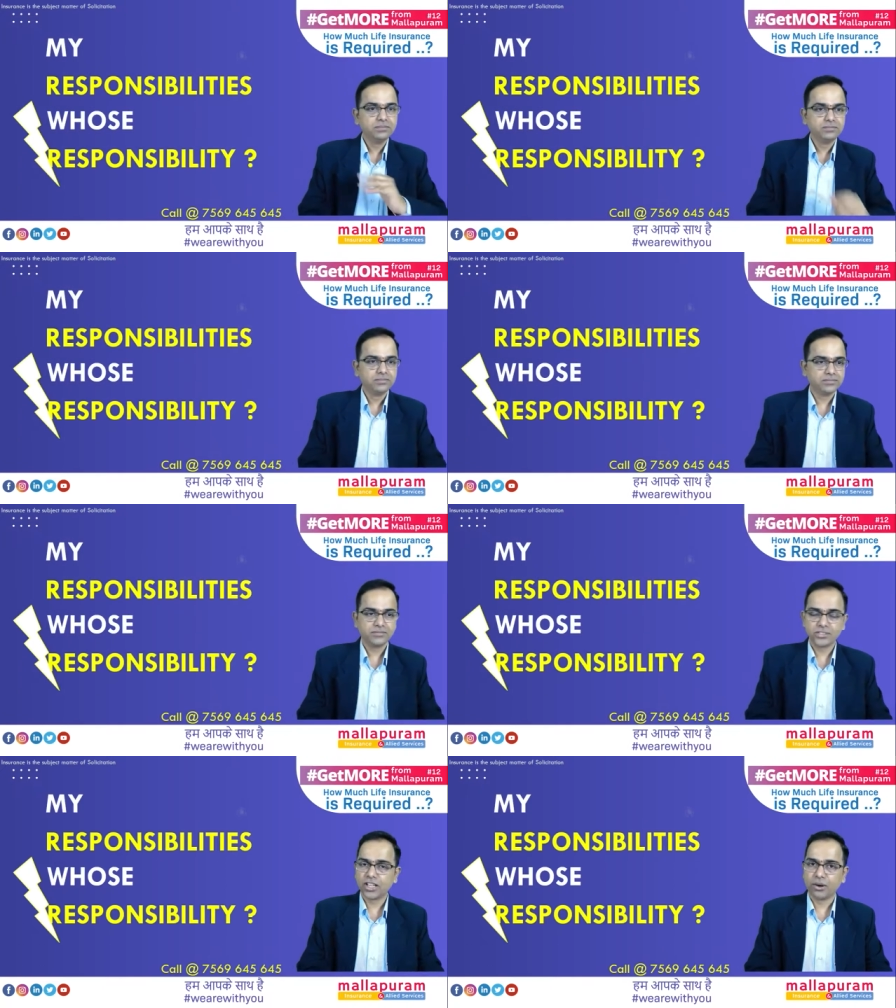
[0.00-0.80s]

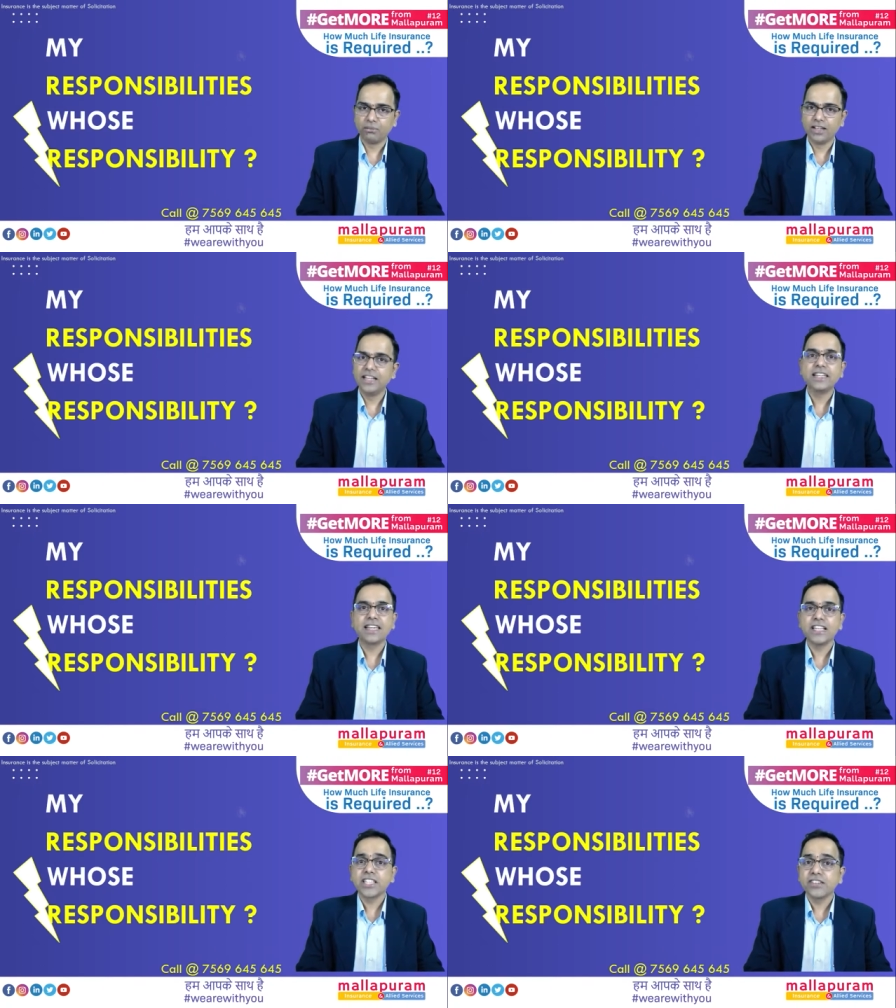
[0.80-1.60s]
So in case
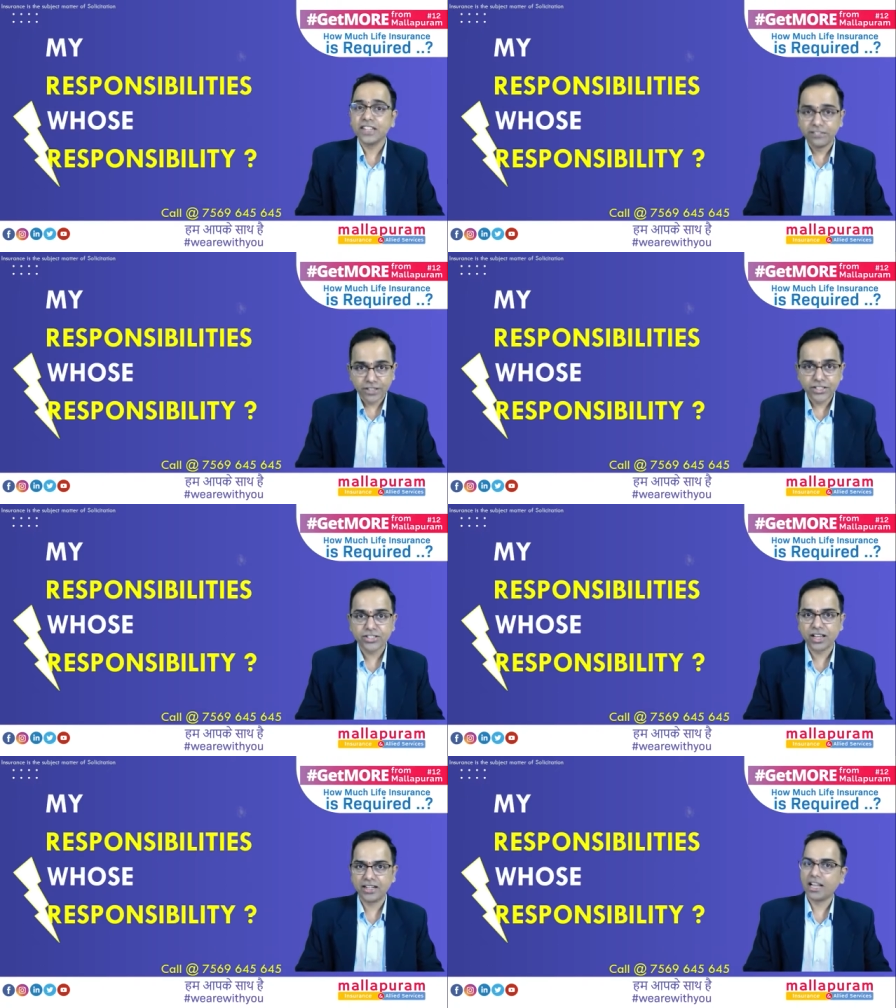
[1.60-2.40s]
of eventuality,
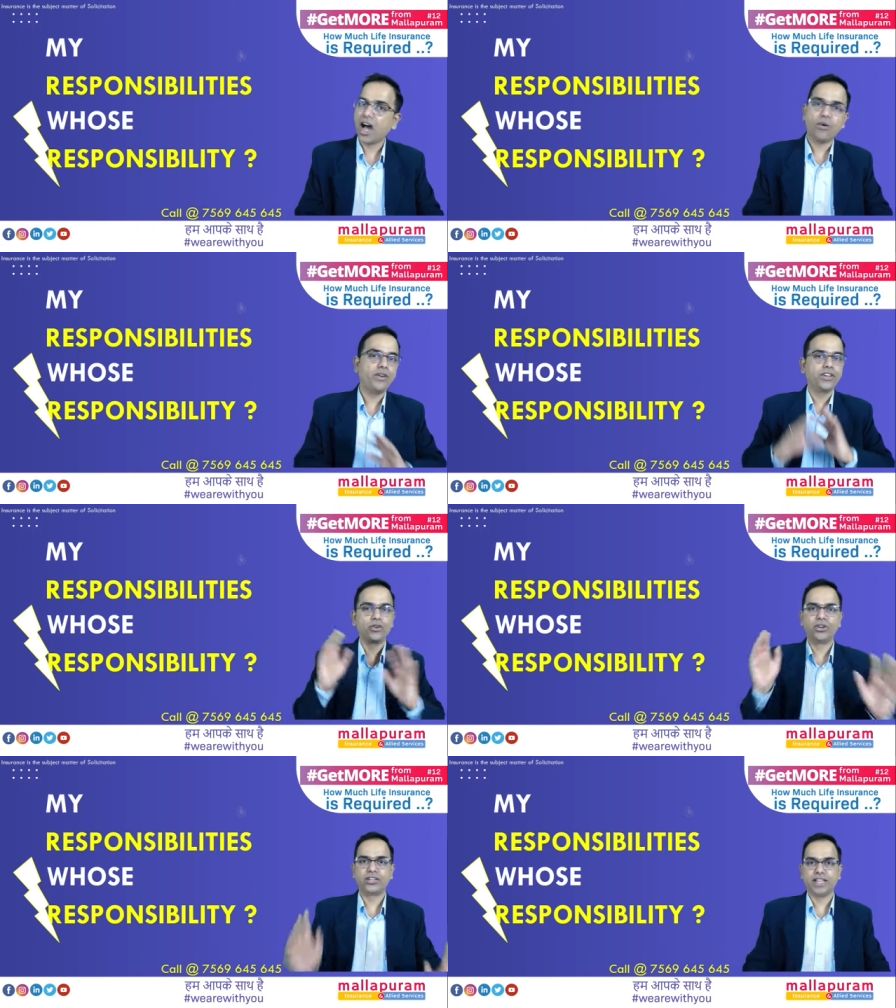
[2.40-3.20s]
how are we going to
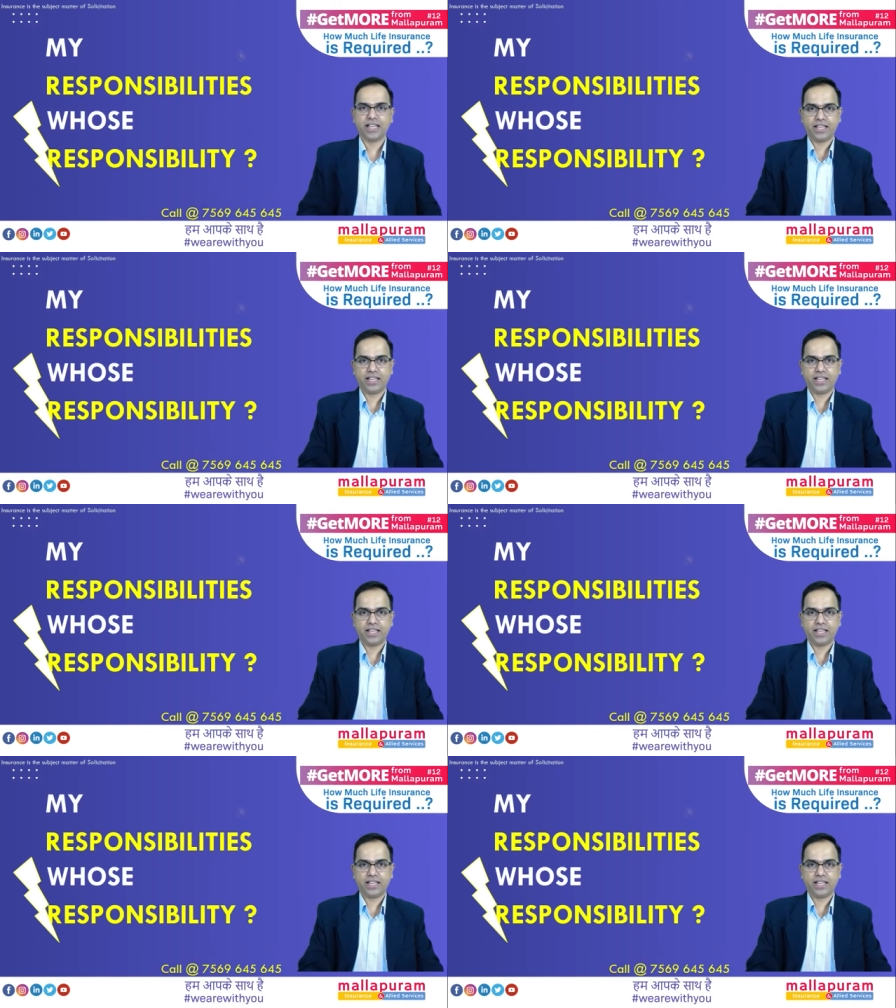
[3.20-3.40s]
take care?